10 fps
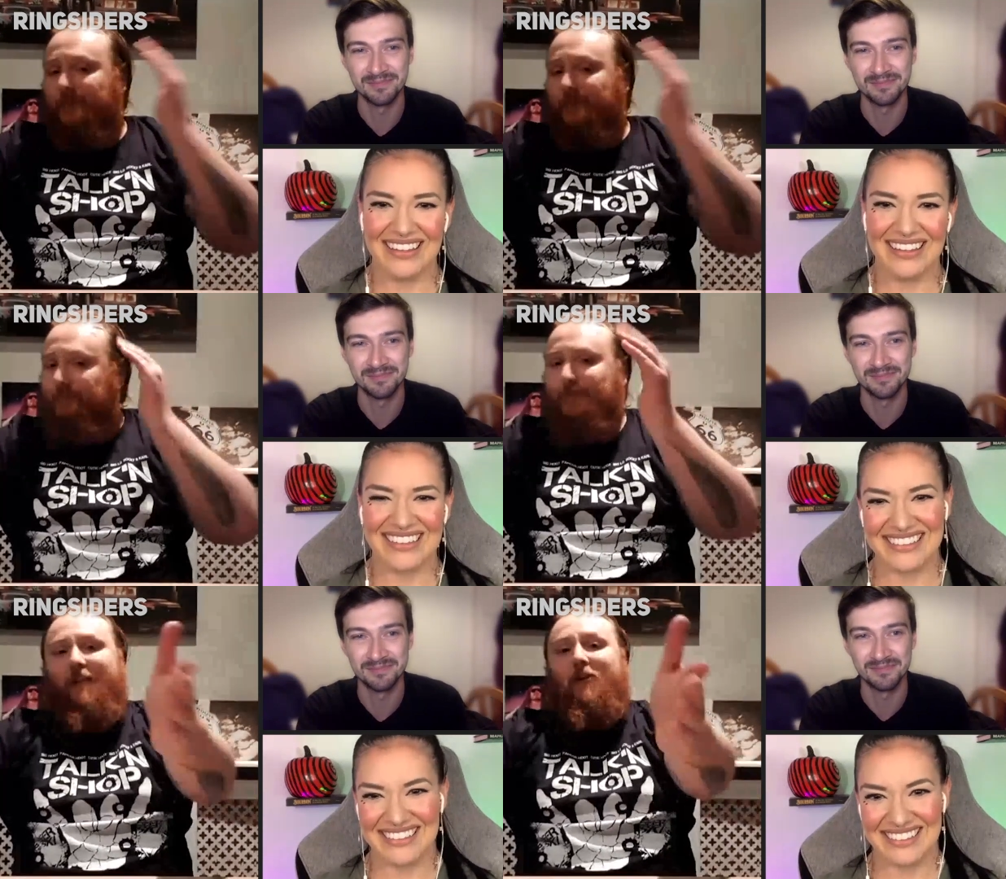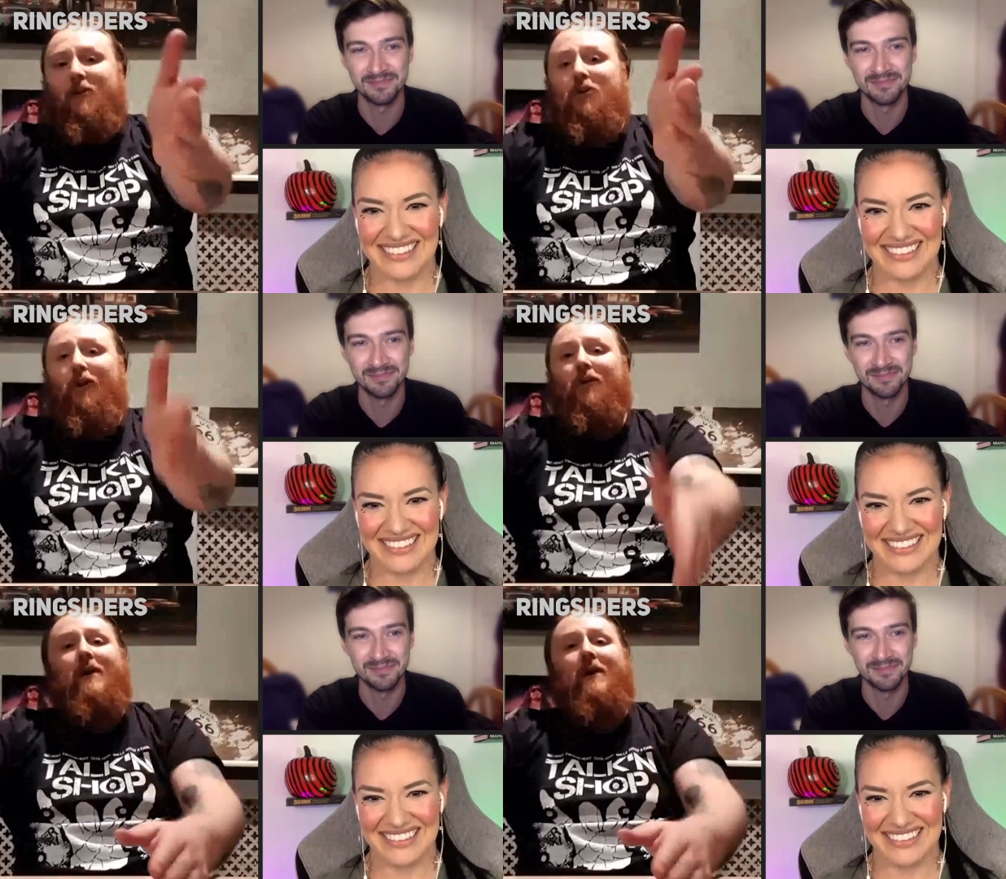Speaker 1: Uh, see you,
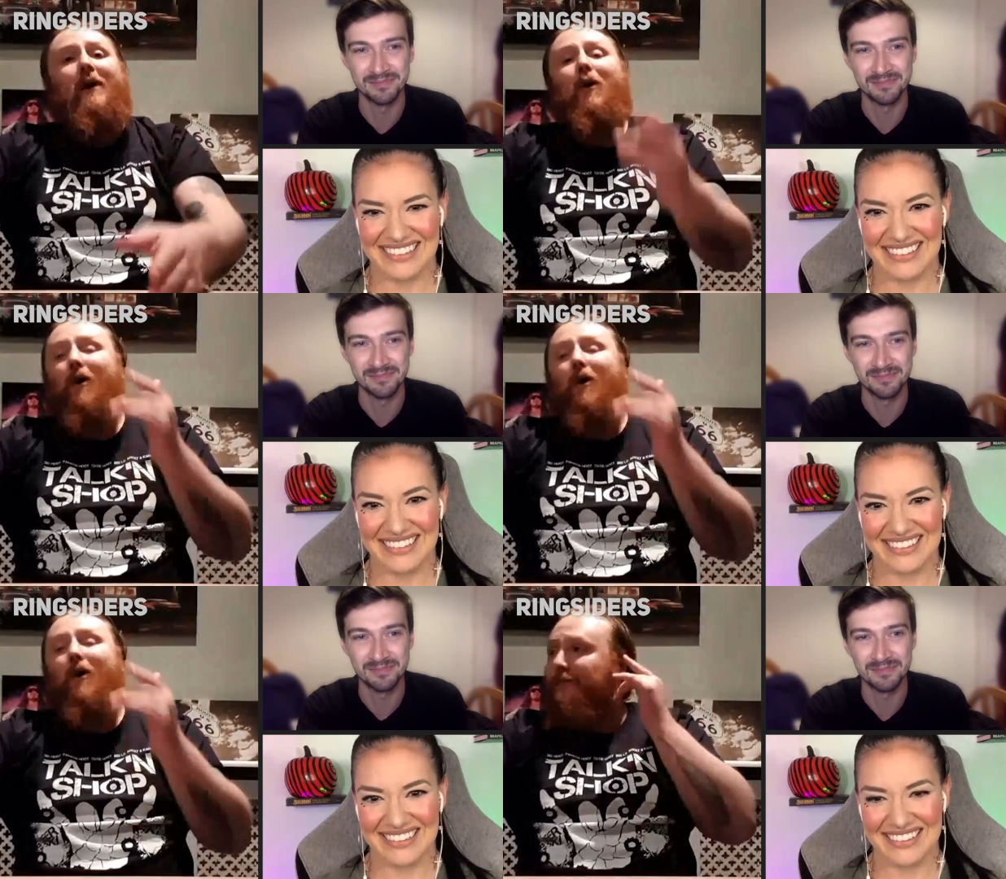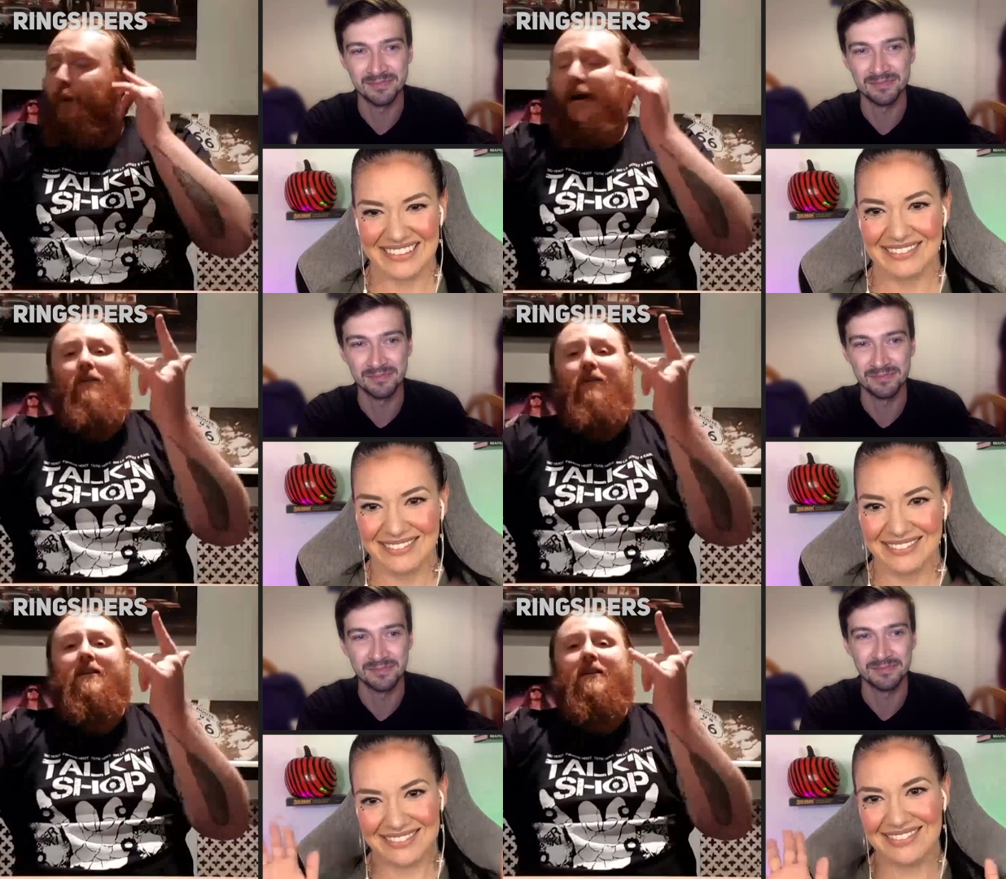Shaul Guerrero.
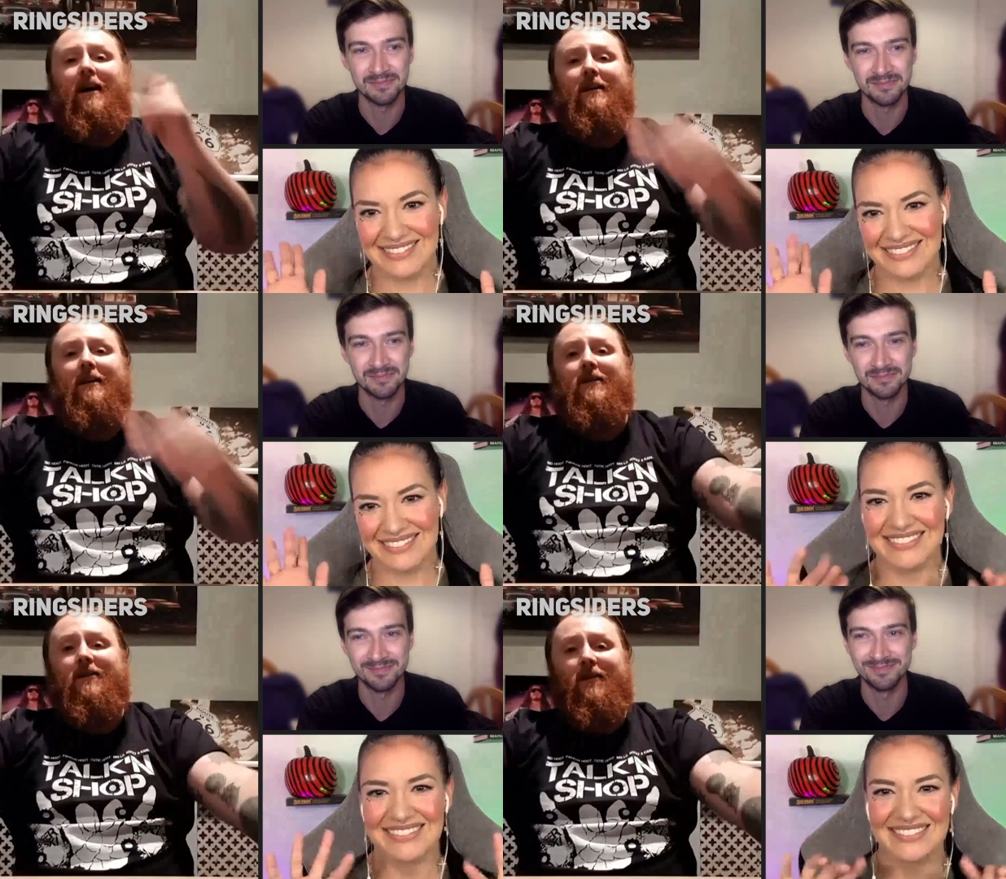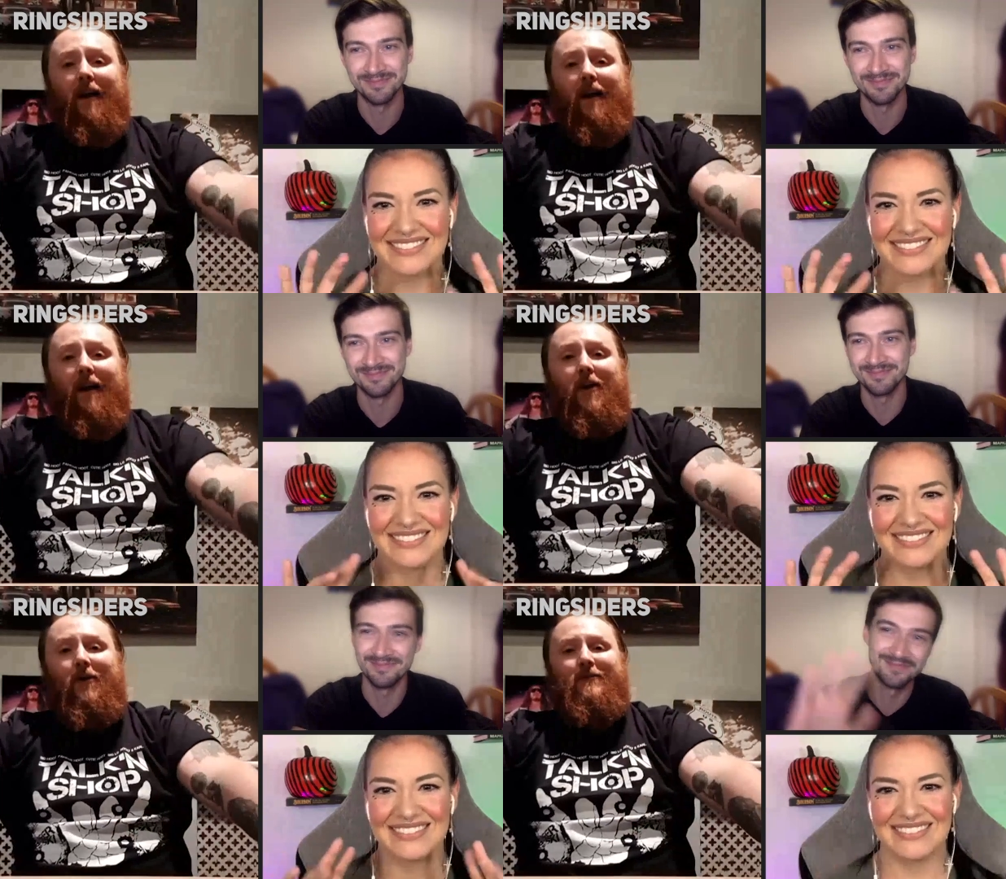We are Ringsiders.
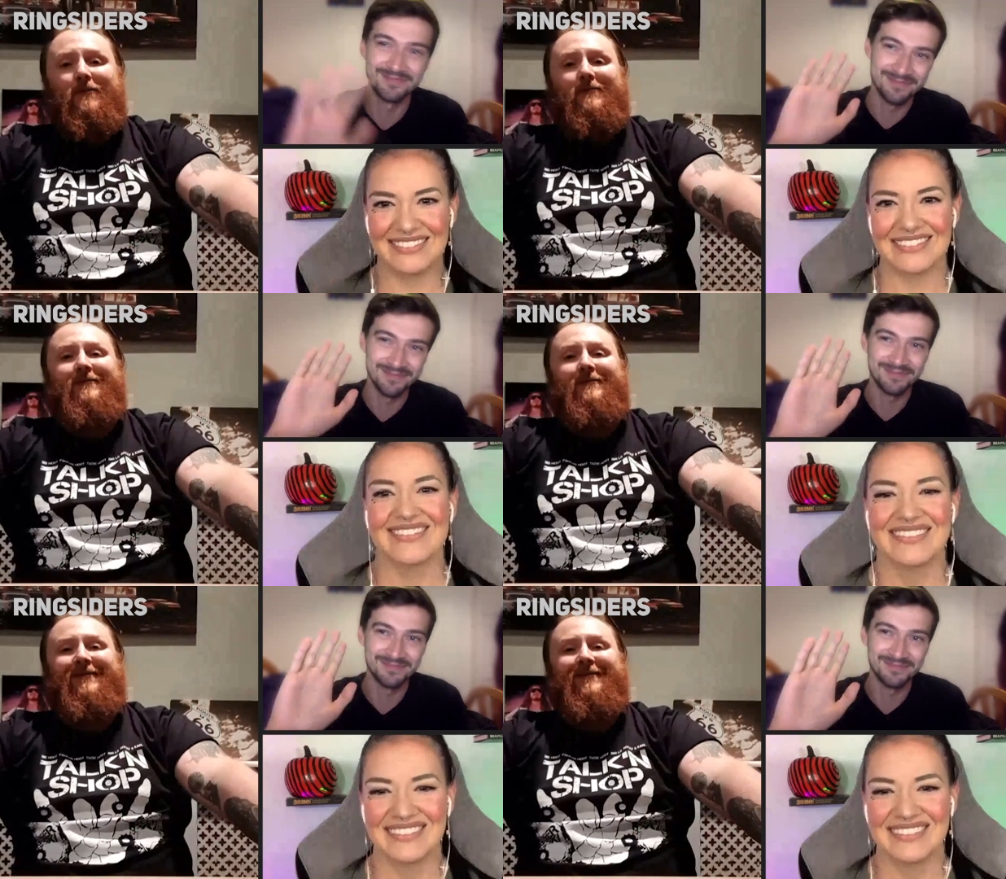Thank you.